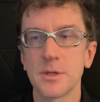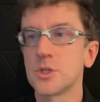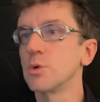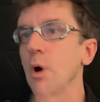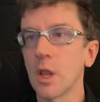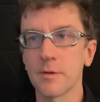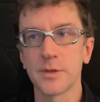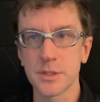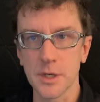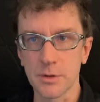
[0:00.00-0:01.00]
do all of
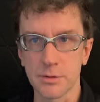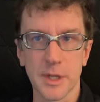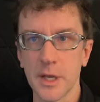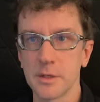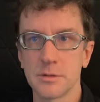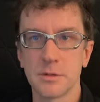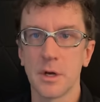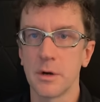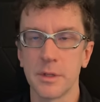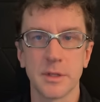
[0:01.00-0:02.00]
these other things. You
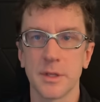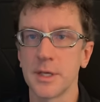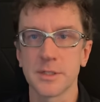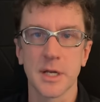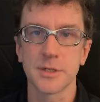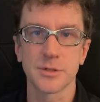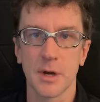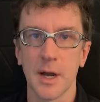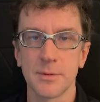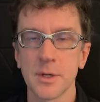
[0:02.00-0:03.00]
know, the things I
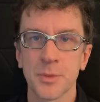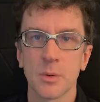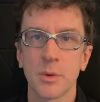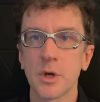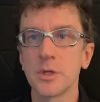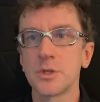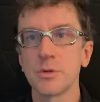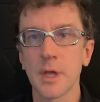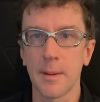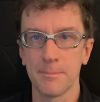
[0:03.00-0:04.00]
described, we couldn't
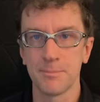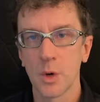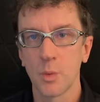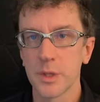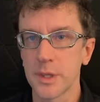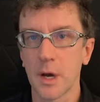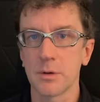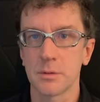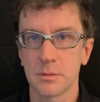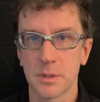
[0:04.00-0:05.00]
do them
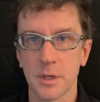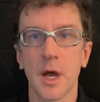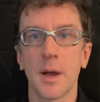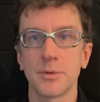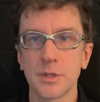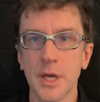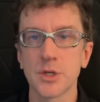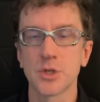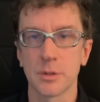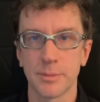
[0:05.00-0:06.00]
without the
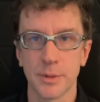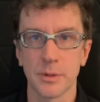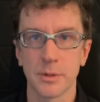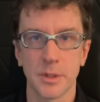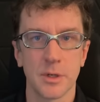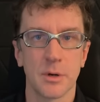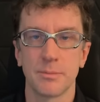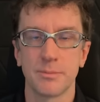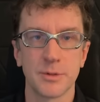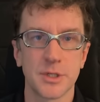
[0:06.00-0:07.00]
computational ability. You know,
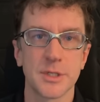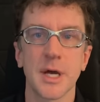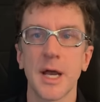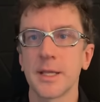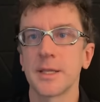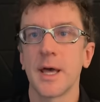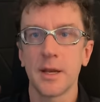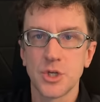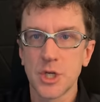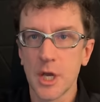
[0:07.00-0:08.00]
designing
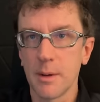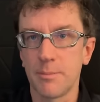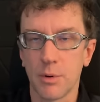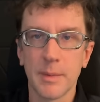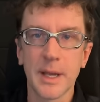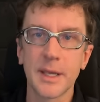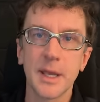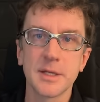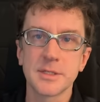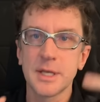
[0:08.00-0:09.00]
that ship or making
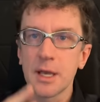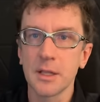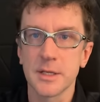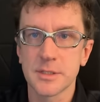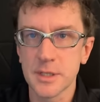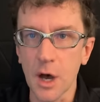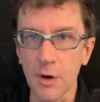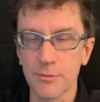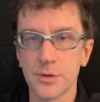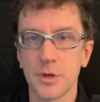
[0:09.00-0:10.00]
it sail
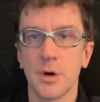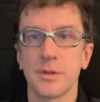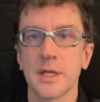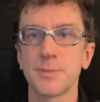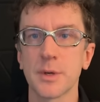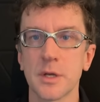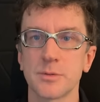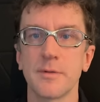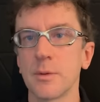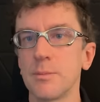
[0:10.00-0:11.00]
itself, you know, that's because
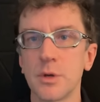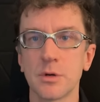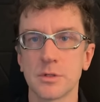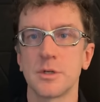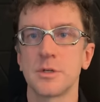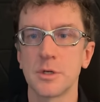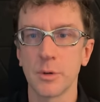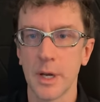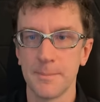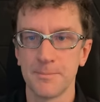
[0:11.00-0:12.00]
we have computers to
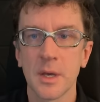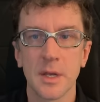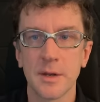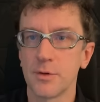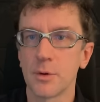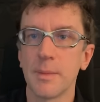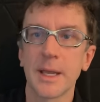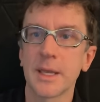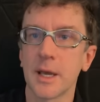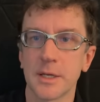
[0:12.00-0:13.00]
do it. And if you're
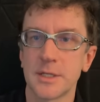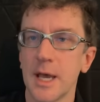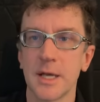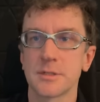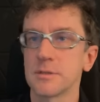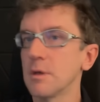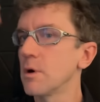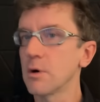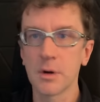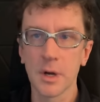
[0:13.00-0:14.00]
making a Tesla
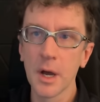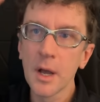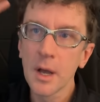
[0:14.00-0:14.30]
or a